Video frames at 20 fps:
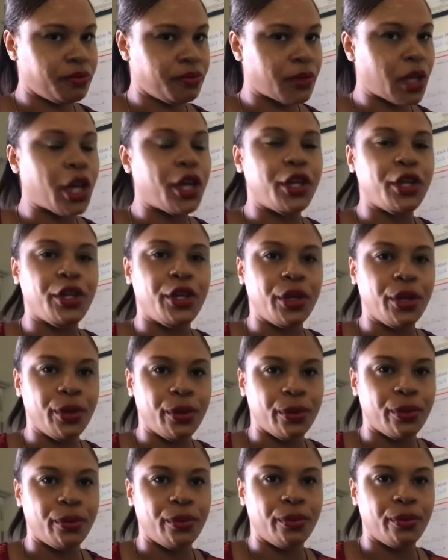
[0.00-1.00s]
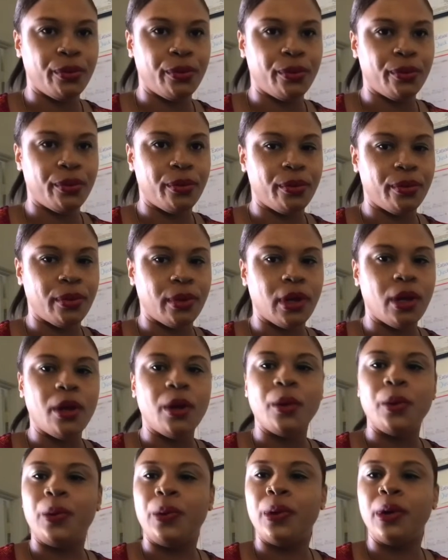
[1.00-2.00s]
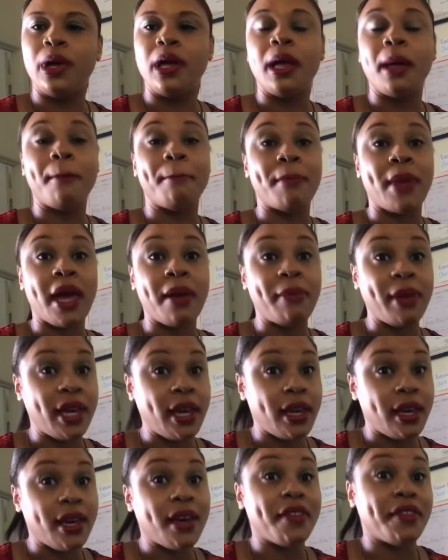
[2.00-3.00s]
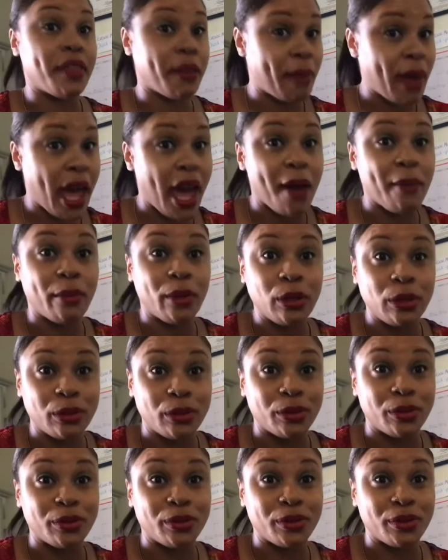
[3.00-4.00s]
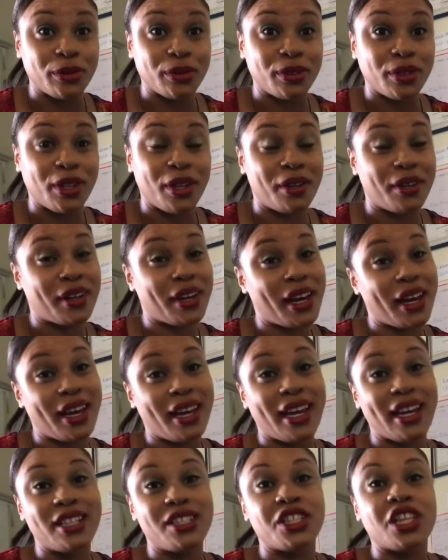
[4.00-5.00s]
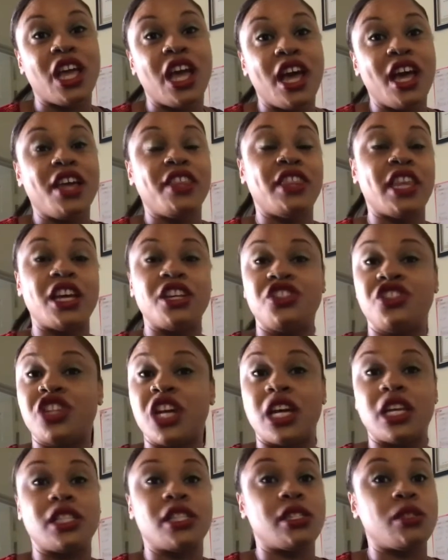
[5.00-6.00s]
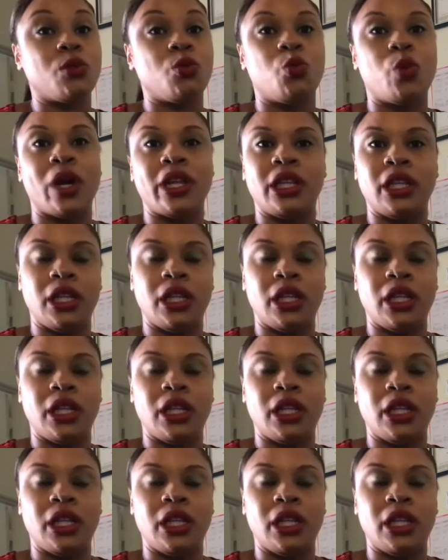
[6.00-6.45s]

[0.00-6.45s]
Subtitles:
You may be the bad mood. Okay? That's just what it